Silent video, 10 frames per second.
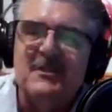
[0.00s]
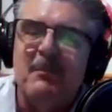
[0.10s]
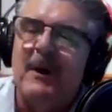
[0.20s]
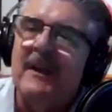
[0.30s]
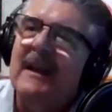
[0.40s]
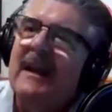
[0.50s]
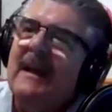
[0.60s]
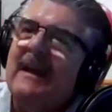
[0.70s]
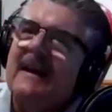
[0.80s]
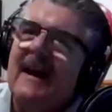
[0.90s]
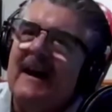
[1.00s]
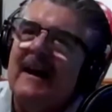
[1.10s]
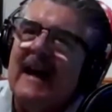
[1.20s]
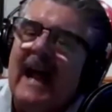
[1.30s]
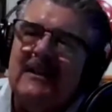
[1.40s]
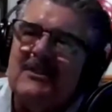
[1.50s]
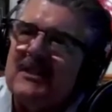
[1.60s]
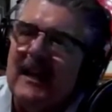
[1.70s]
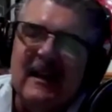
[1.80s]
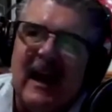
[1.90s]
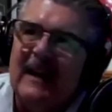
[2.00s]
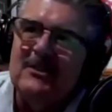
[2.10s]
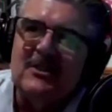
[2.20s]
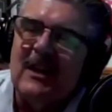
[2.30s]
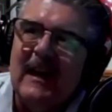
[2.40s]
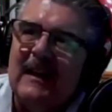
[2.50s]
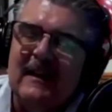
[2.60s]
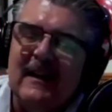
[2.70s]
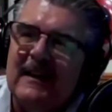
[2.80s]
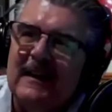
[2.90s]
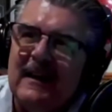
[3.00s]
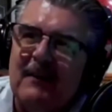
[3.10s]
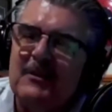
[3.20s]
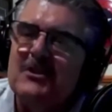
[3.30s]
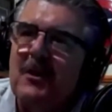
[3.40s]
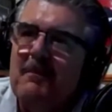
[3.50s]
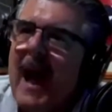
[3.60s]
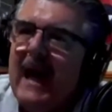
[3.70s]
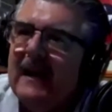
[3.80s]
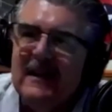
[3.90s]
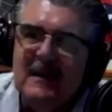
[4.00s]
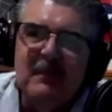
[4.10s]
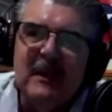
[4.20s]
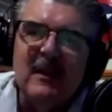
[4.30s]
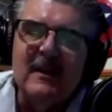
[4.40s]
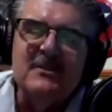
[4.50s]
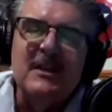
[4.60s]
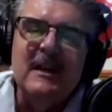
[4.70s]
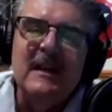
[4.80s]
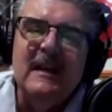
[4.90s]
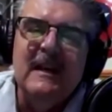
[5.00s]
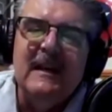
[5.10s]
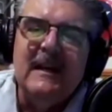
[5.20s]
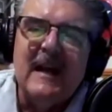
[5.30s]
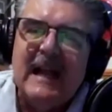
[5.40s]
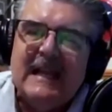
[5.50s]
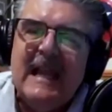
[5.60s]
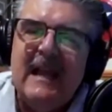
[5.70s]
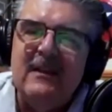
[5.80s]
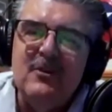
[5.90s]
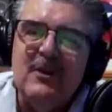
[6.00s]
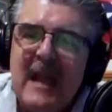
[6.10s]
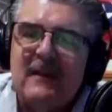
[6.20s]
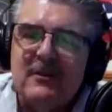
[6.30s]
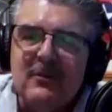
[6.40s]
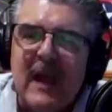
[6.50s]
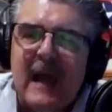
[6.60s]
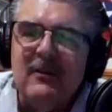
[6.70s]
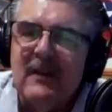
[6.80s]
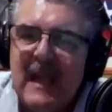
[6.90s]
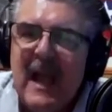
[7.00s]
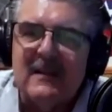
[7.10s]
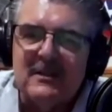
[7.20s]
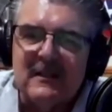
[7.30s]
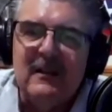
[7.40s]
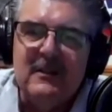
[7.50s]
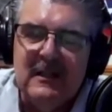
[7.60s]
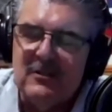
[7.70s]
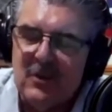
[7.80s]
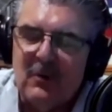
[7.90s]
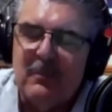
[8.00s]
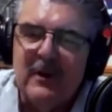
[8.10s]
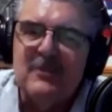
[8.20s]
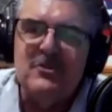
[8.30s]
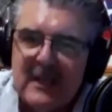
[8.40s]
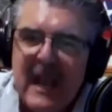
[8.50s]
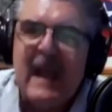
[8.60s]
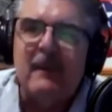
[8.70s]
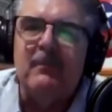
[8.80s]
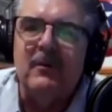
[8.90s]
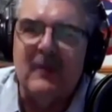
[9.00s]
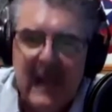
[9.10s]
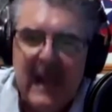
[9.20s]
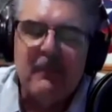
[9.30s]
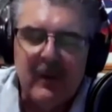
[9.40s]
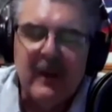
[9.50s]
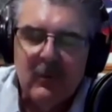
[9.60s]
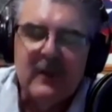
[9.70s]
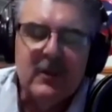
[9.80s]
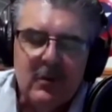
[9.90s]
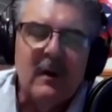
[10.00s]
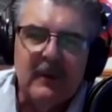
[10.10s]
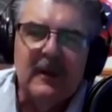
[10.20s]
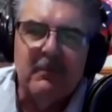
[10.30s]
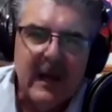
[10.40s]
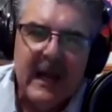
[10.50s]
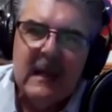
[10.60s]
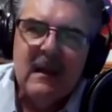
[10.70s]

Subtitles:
But H said, I was so mad at him because you can't do that. You can't. He told Prince, you can't play what you want me to play.